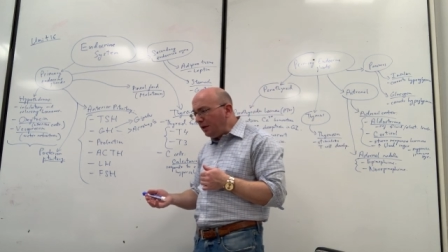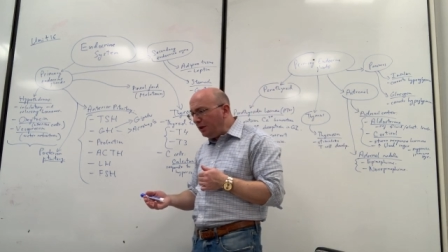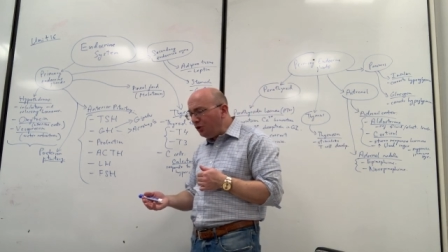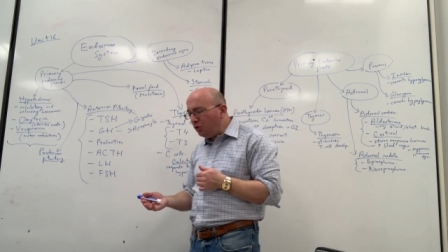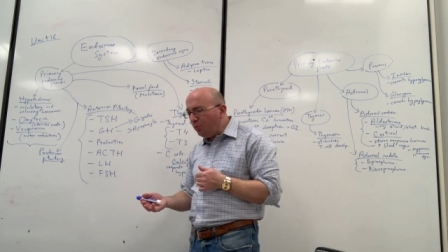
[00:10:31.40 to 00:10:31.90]

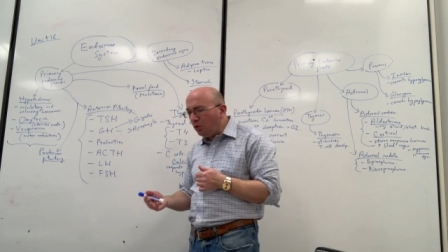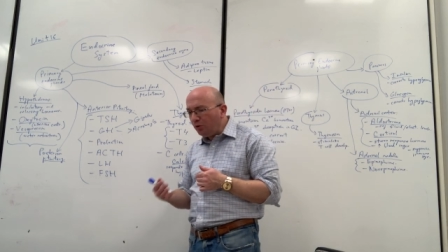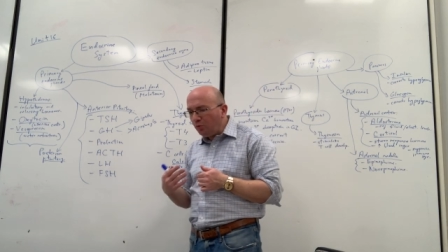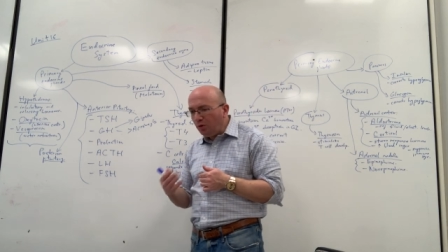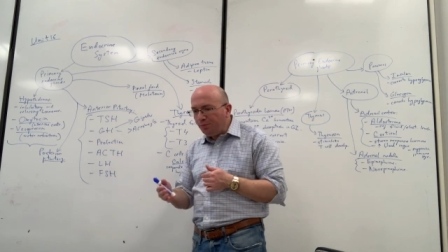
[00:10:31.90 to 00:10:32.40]
the
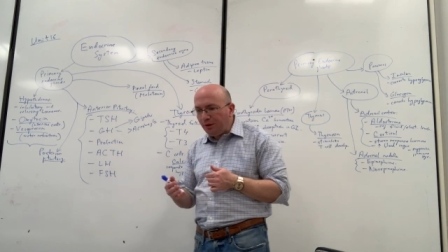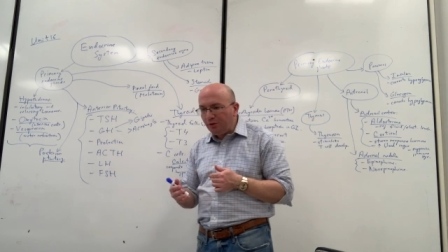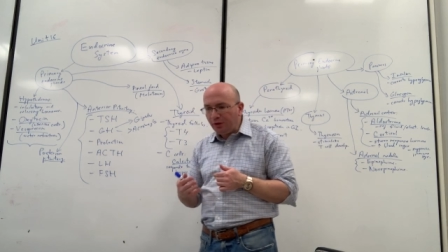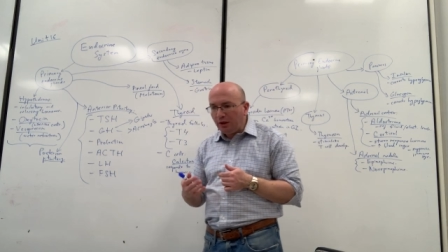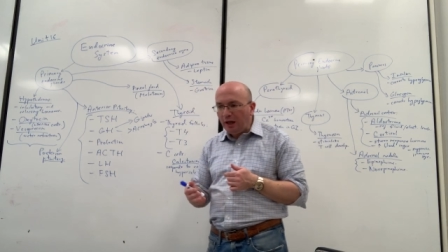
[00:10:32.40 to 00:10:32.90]
newborn will be
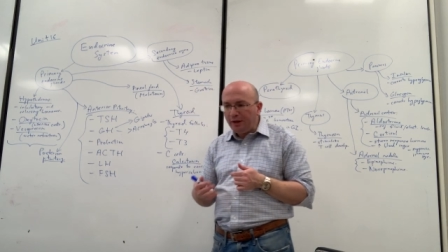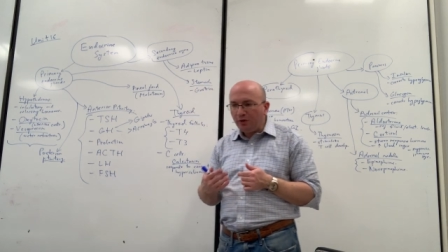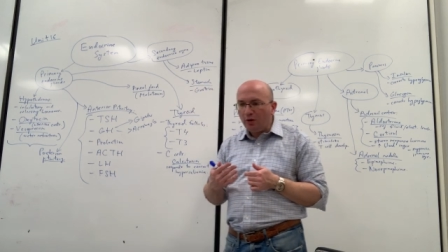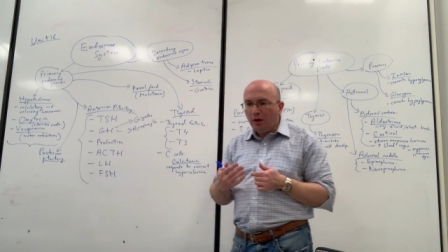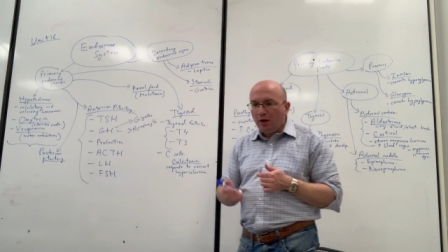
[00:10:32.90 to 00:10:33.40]

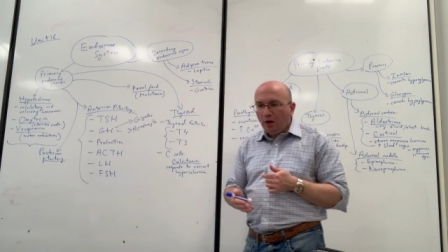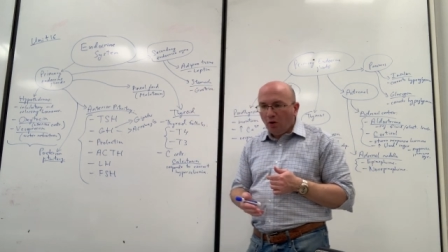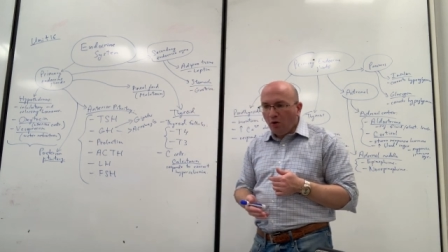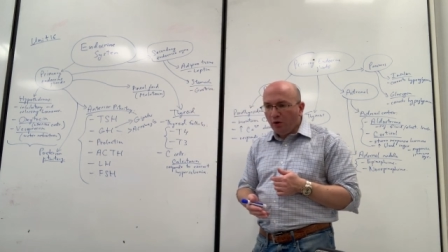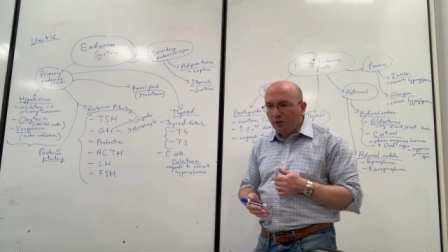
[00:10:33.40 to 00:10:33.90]
reliant
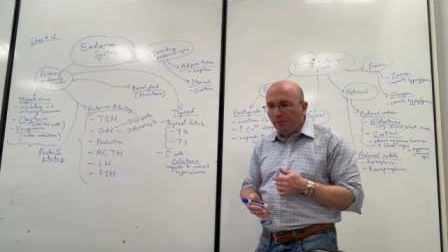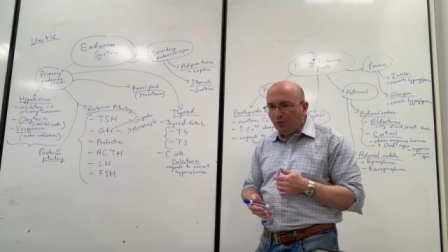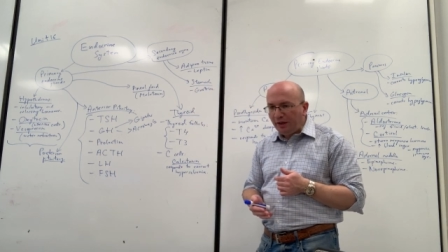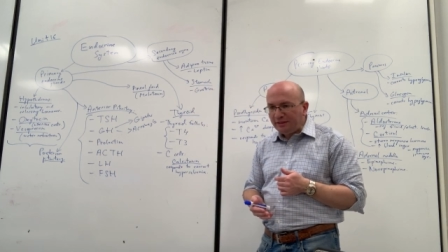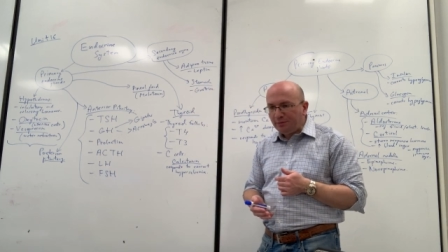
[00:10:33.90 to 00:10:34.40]
on the
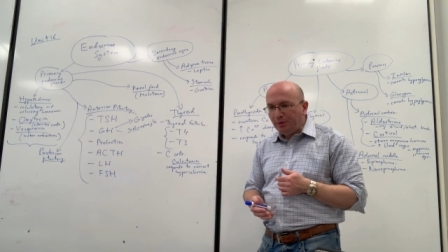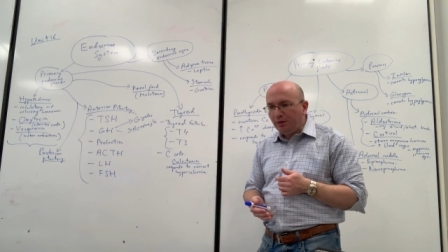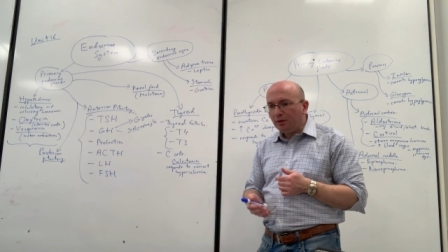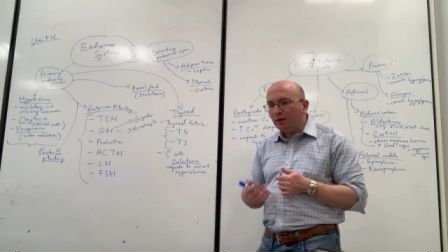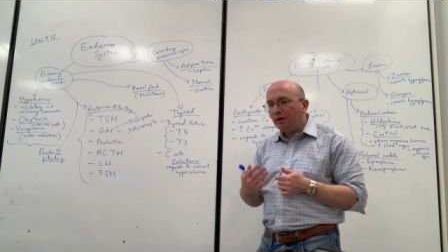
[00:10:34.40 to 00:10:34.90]
breast
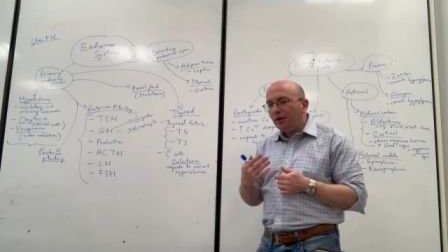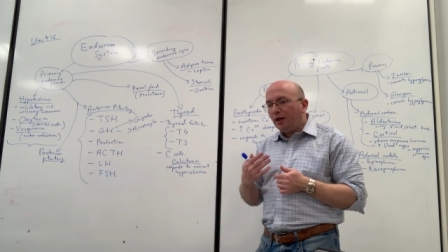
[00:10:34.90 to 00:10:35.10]
milk.